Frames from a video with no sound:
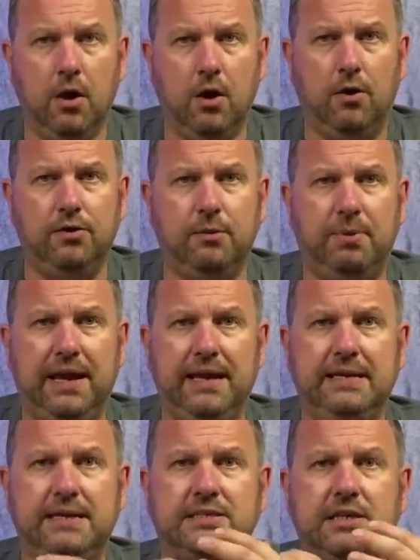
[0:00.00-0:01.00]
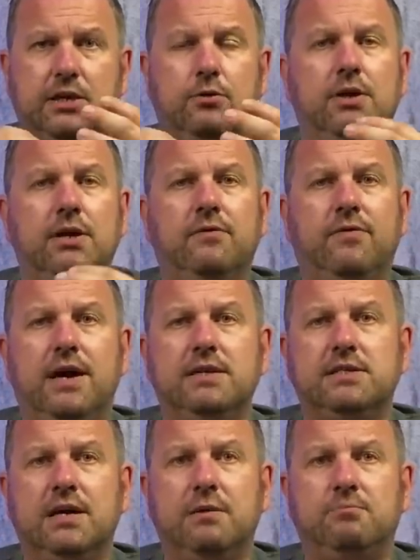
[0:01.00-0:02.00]
On the plane, his security
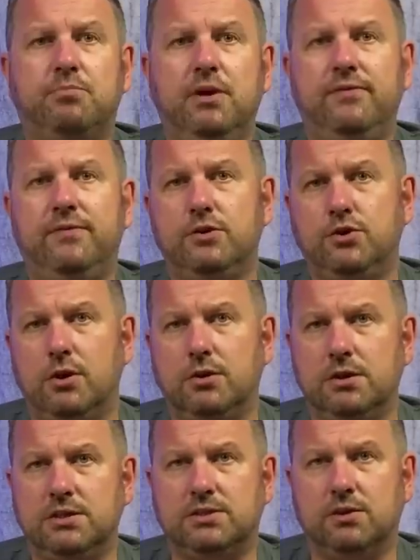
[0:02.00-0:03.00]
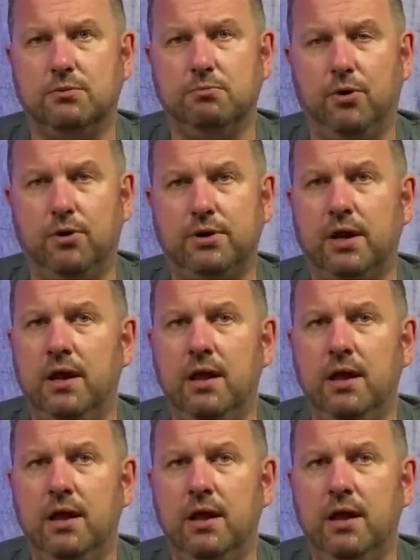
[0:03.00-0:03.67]
advisor had briefed the journalists on board